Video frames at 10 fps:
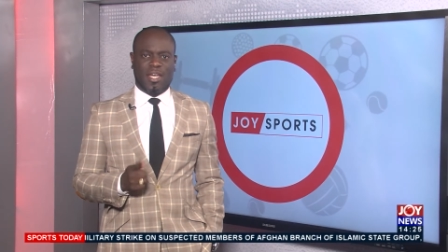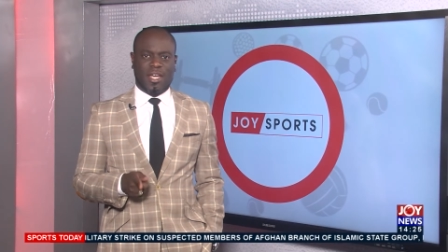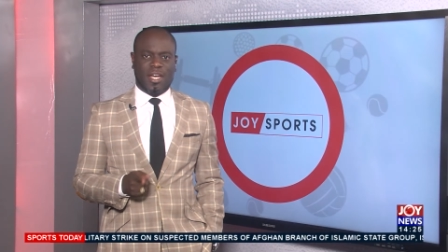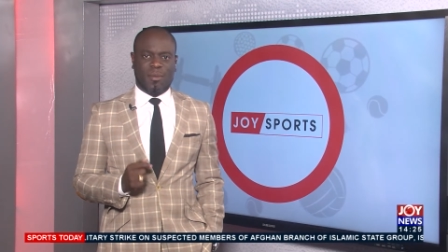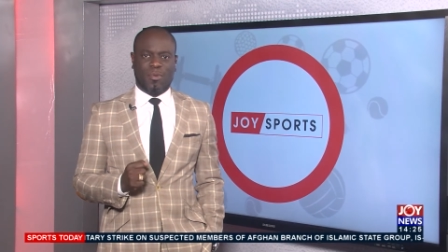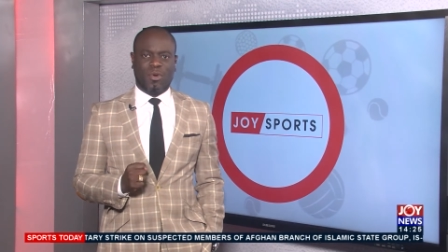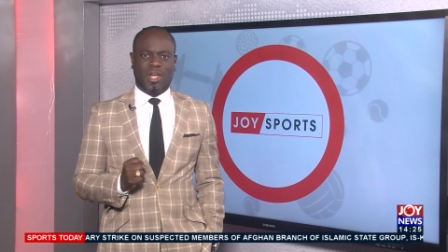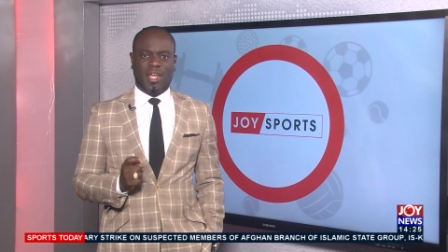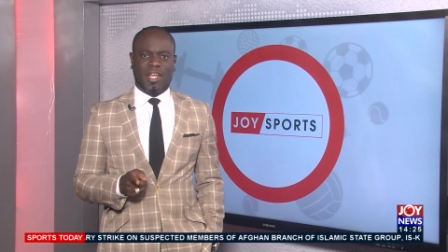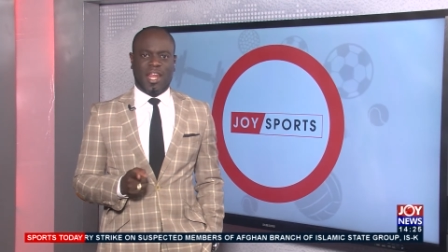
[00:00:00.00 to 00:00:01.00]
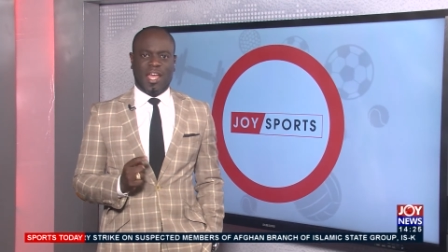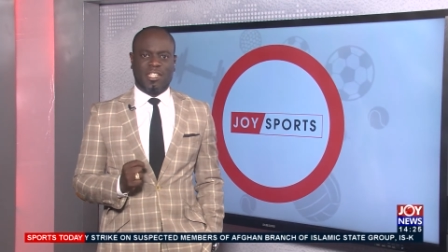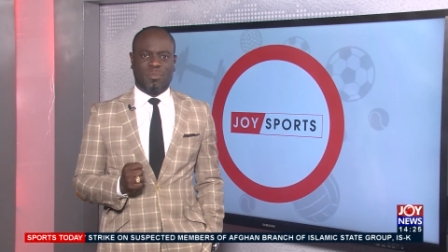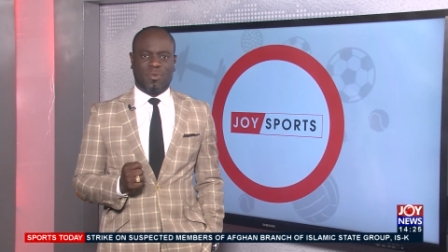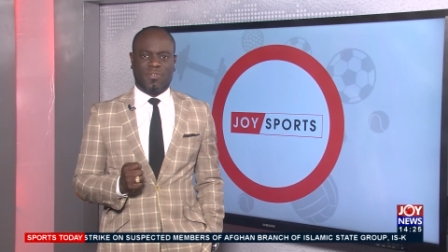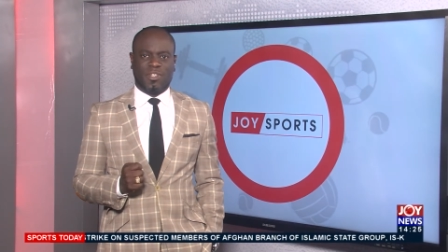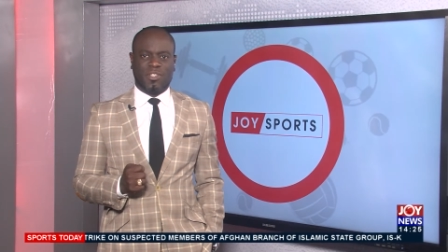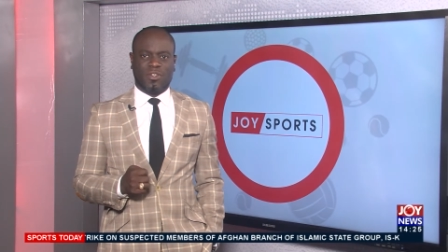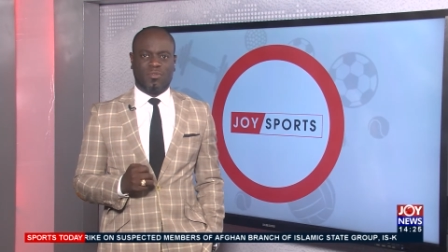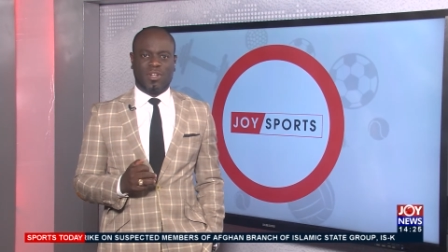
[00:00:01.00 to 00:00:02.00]
uh, a broker and an IT
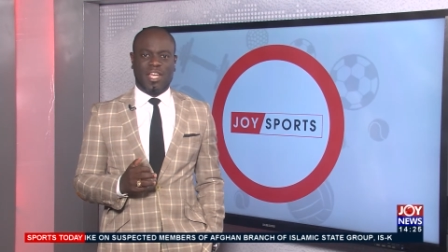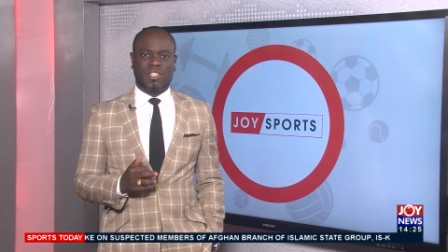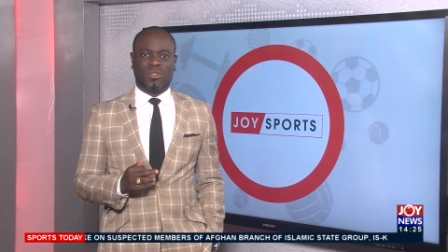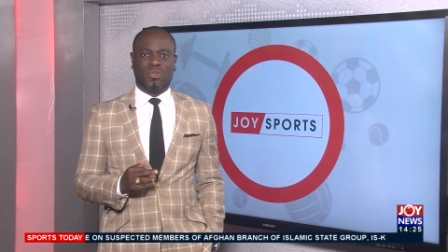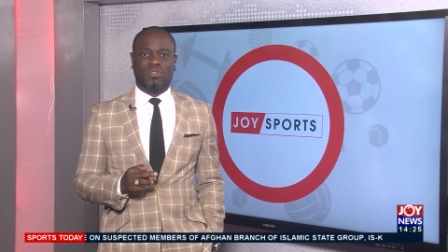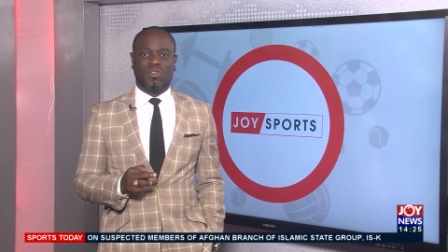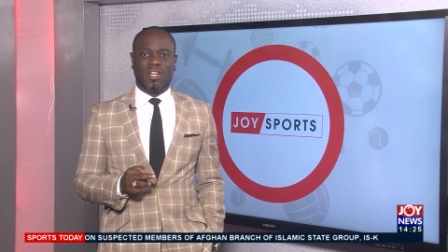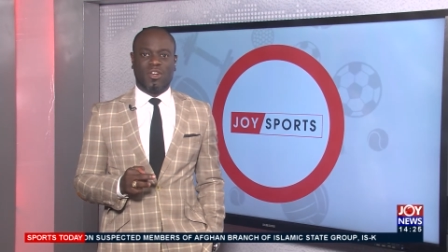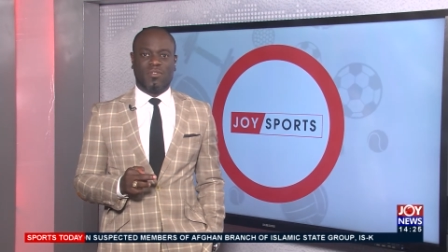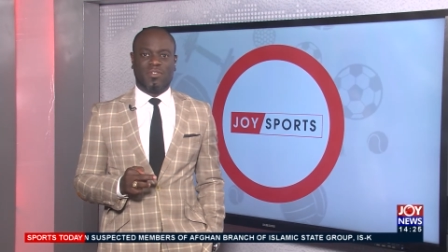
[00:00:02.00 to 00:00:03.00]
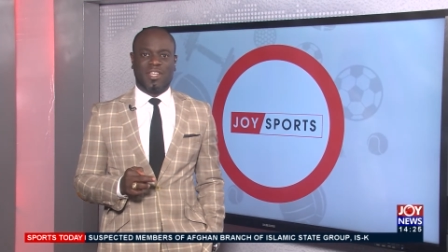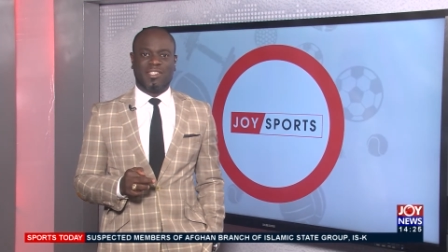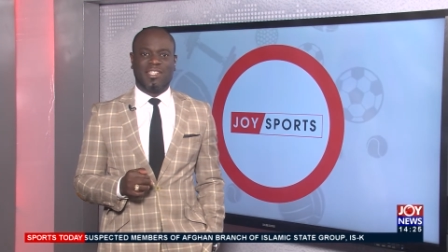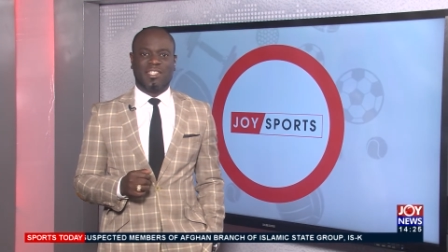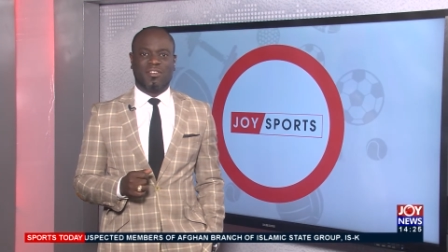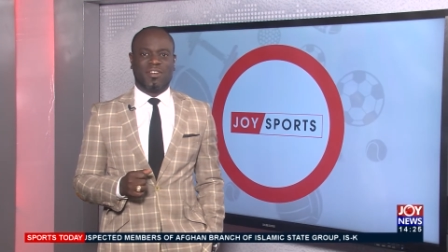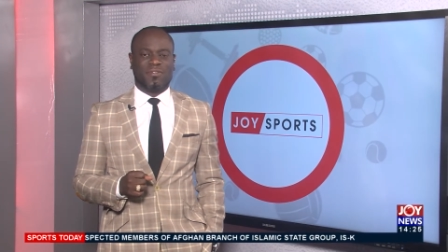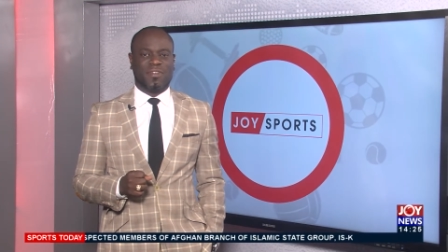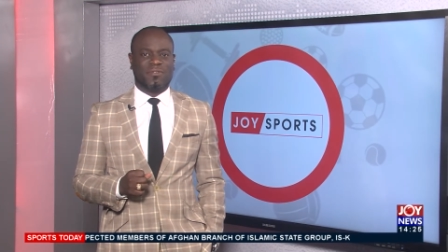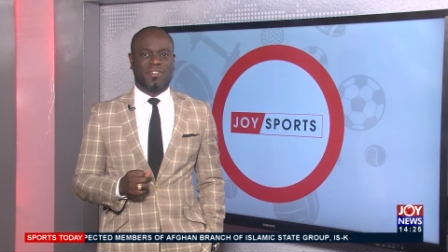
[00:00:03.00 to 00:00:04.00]
professional reneged on trading off their
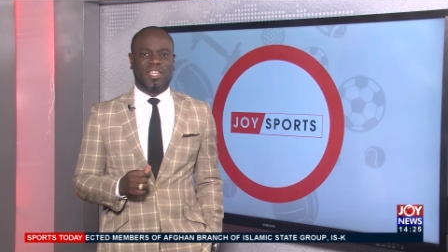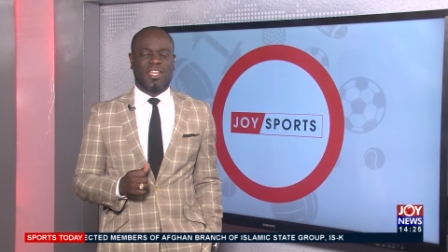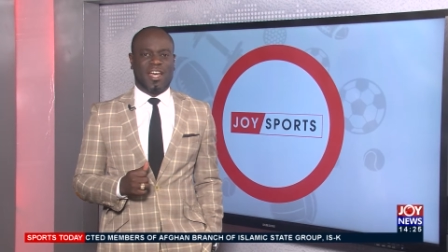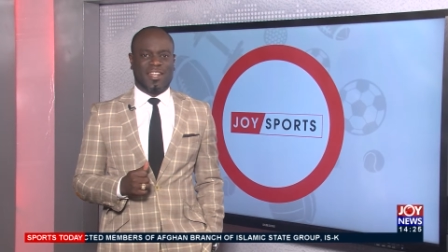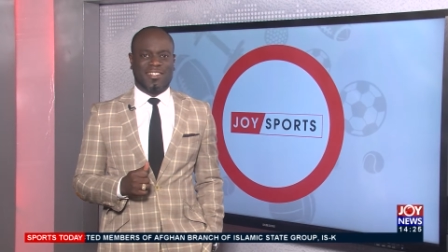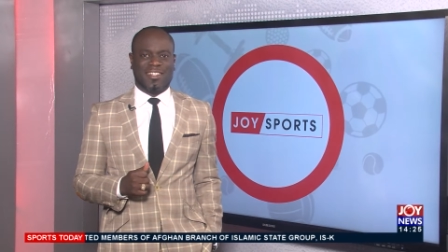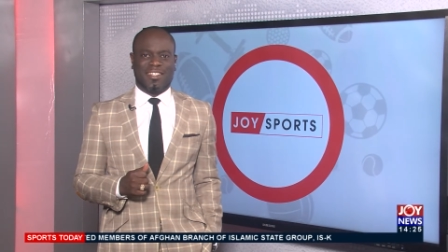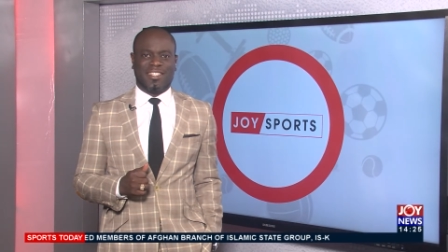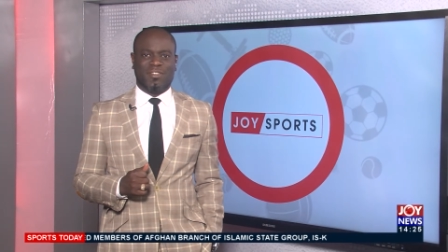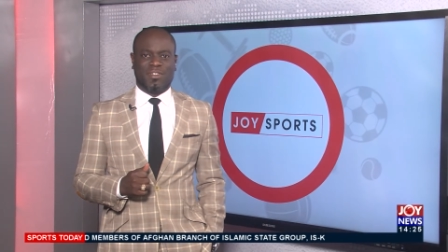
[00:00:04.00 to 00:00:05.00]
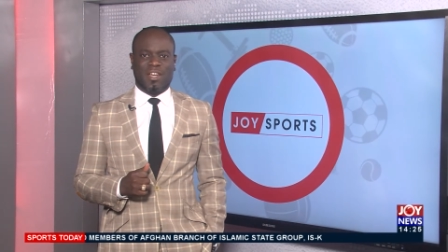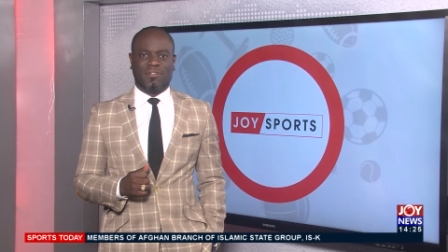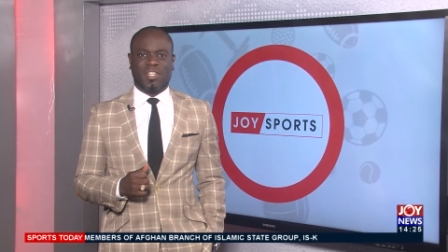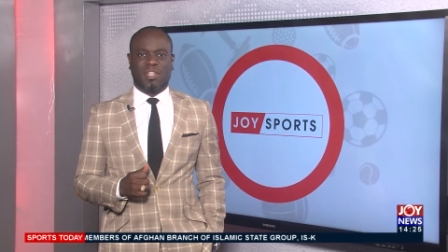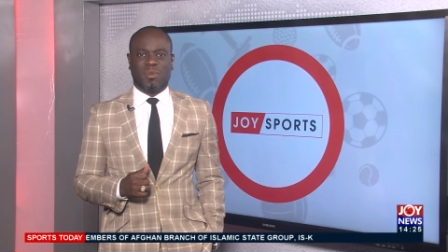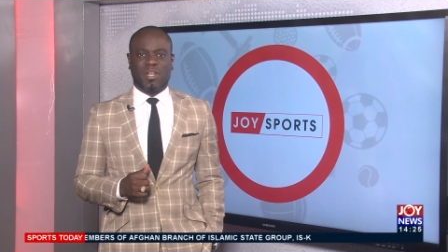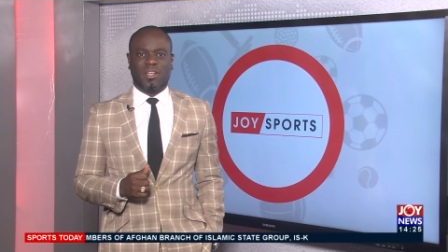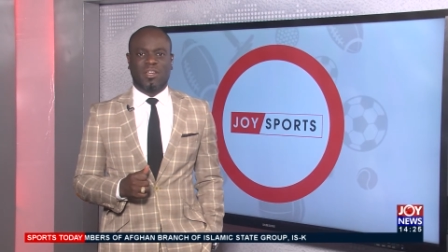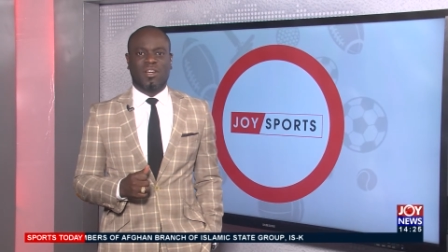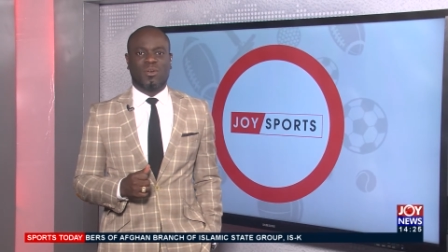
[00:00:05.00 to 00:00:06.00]
650 Ghana cedis even after the money
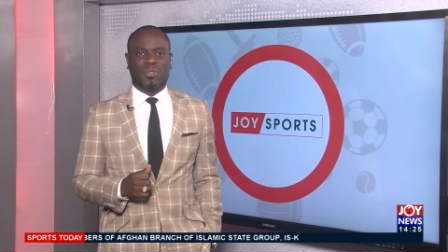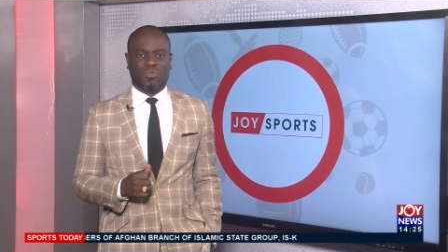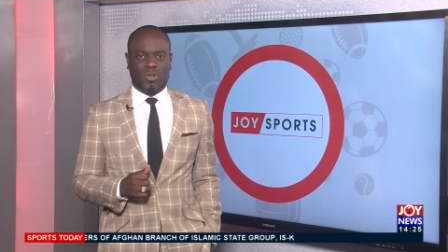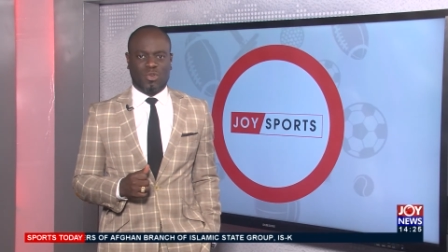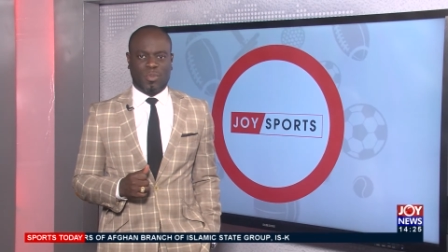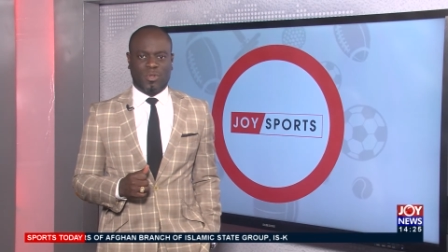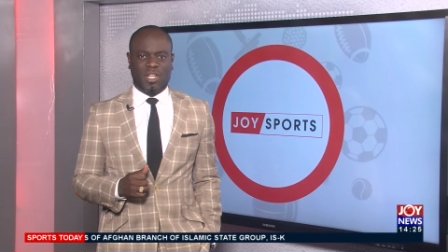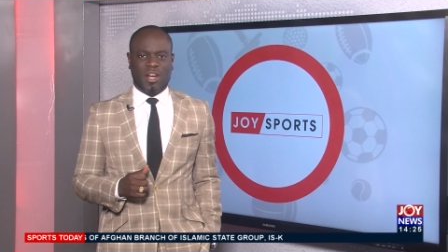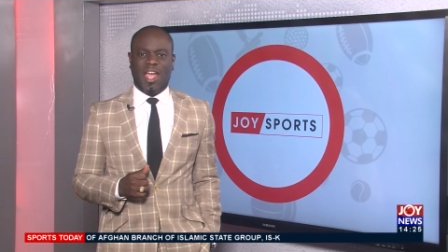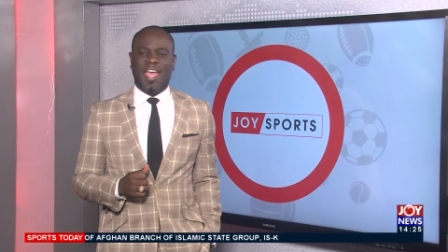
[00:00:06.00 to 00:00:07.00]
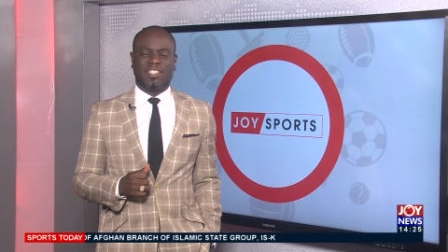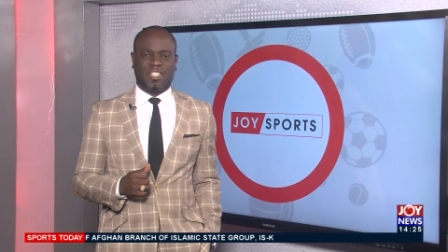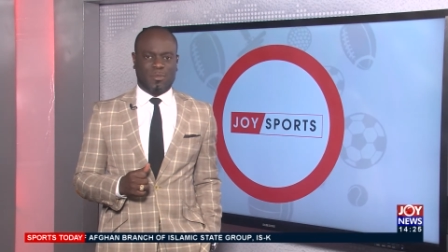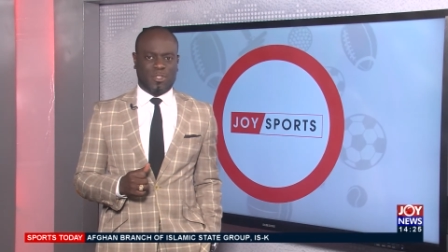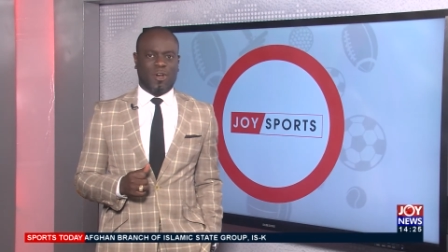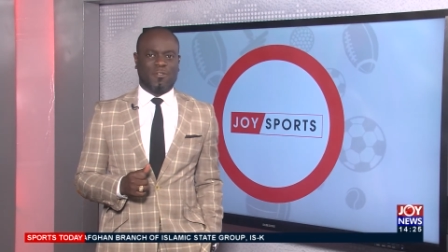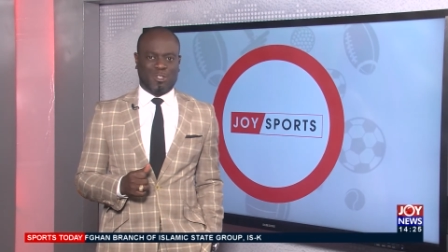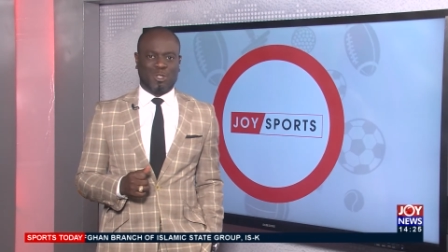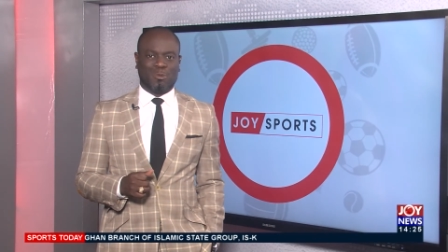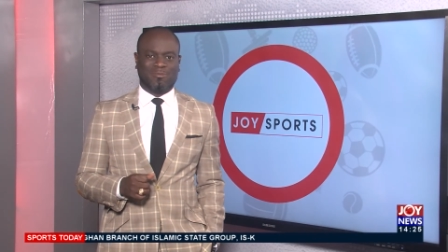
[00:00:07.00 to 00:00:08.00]
was quadrupled. Here are excerpts of the
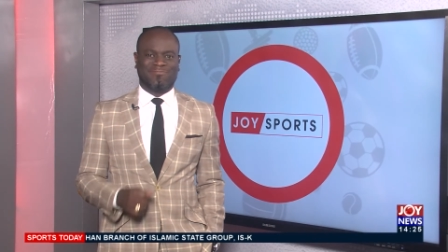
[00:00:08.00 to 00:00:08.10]
show.